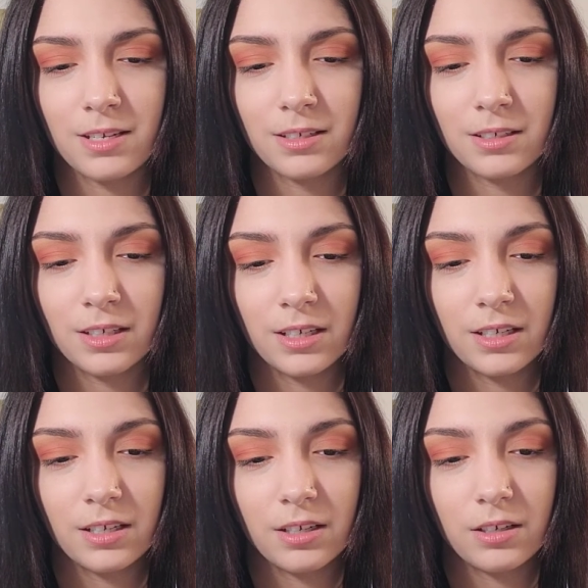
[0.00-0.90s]
Maybe.
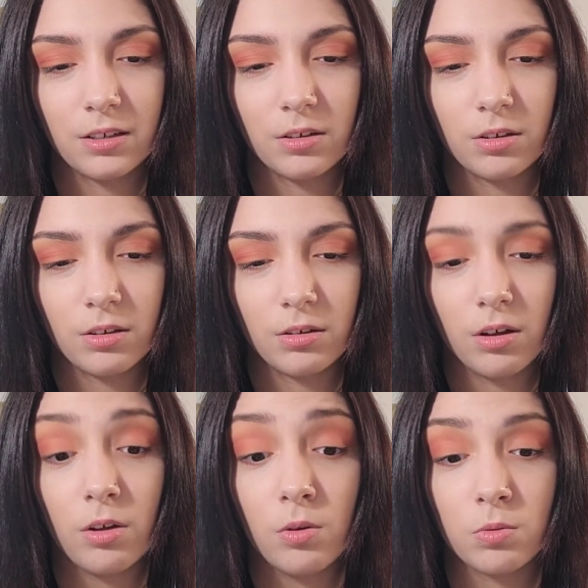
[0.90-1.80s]

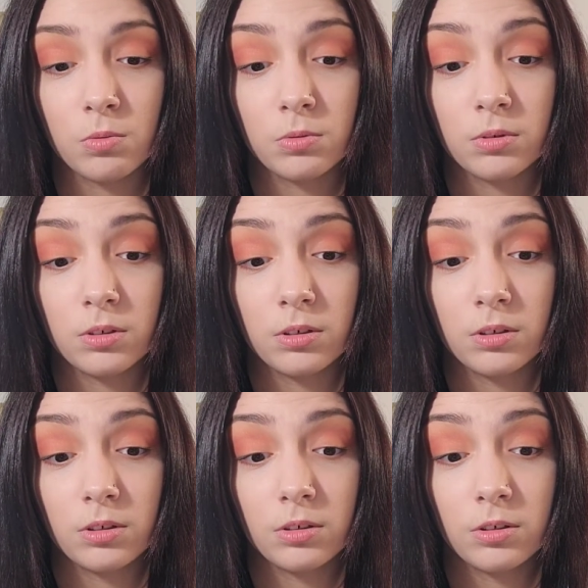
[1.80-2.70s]
Oh,
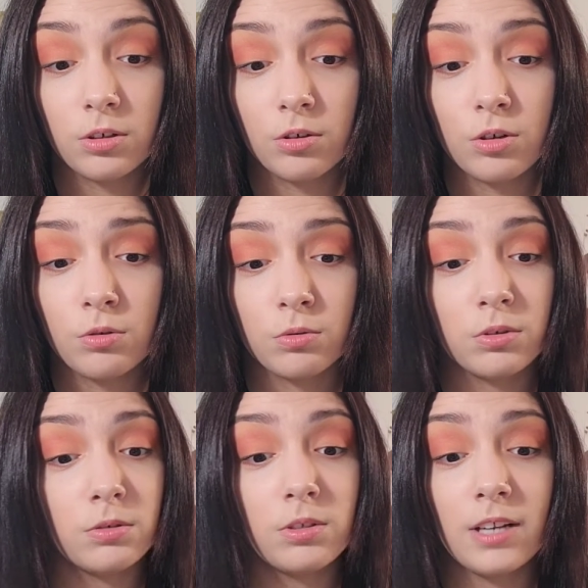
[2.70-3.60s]

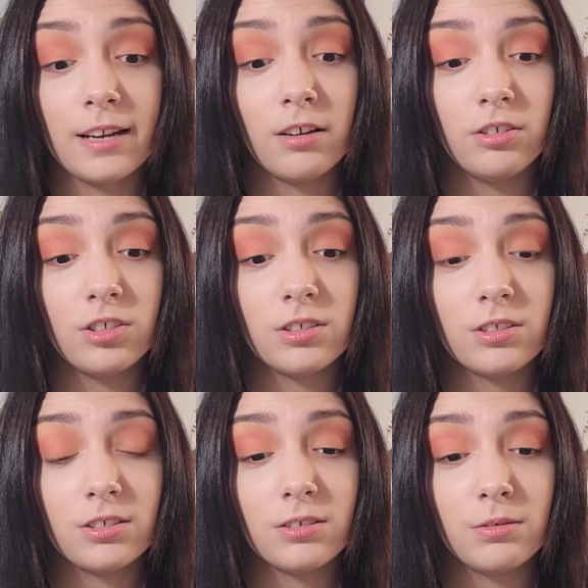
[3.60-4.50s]
Cocoon. Did I not
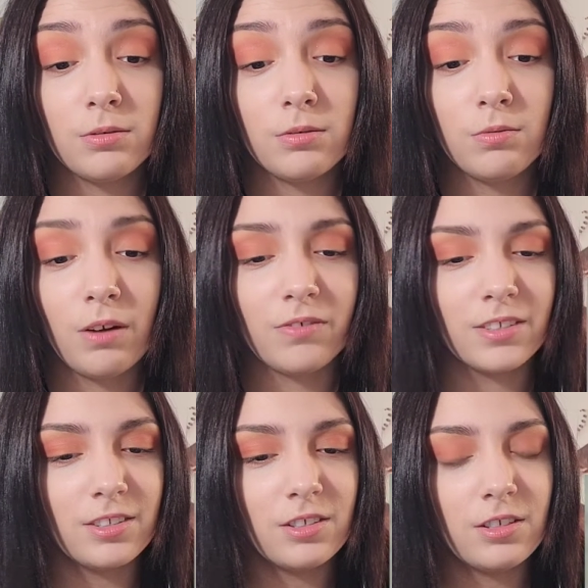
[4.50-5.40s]
just
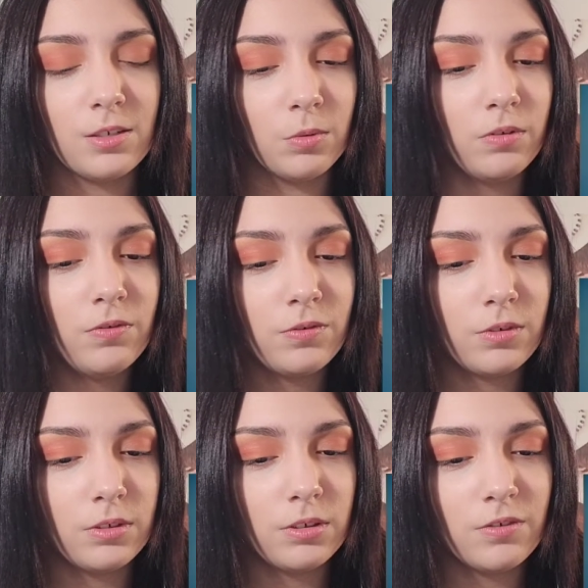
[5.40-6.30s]
reference Teen
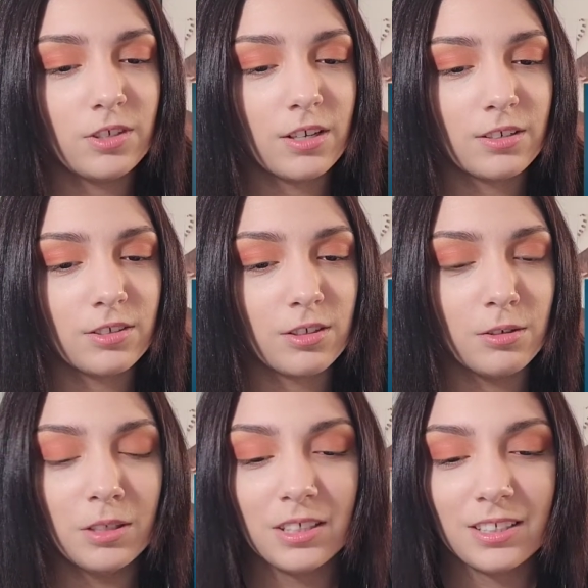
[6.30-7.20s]
Wolf a few seconds
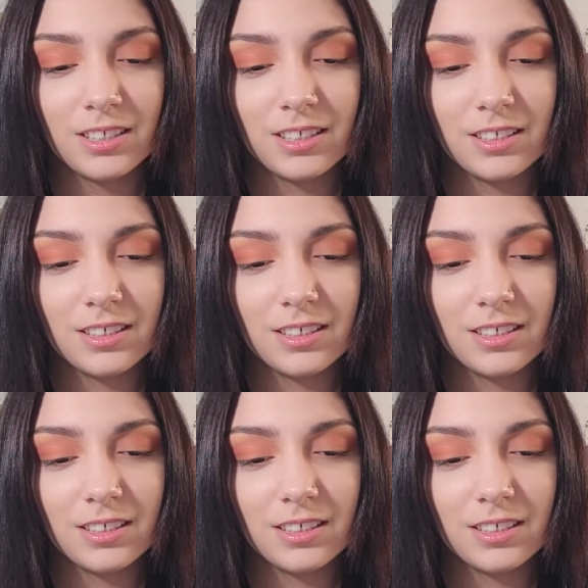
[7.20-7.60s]
ago?